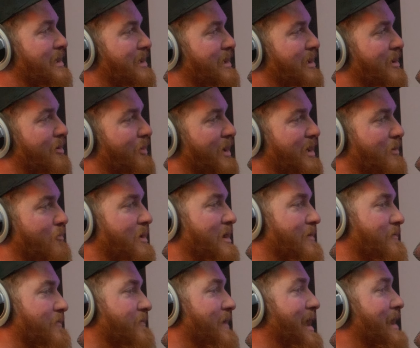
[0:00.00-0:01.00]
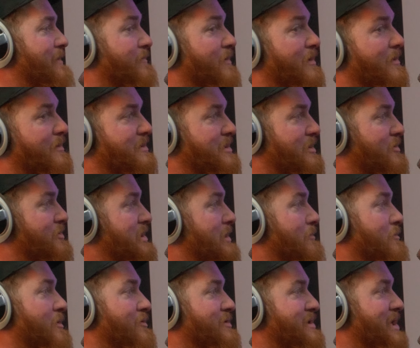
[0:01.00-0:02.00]
Like we have 5 volunteers that
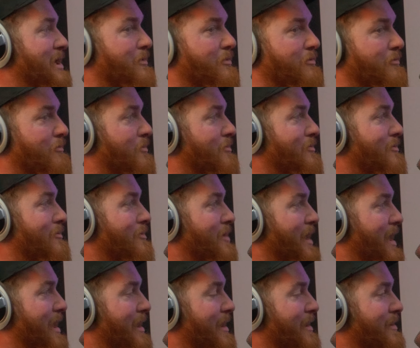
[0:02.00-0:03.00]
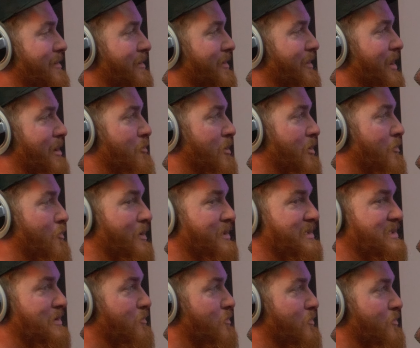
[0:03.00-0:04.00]
rotate through, and they work
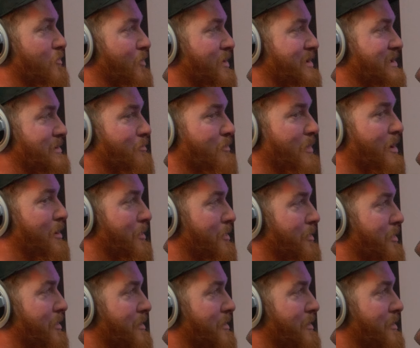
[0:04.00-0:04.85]
once a month.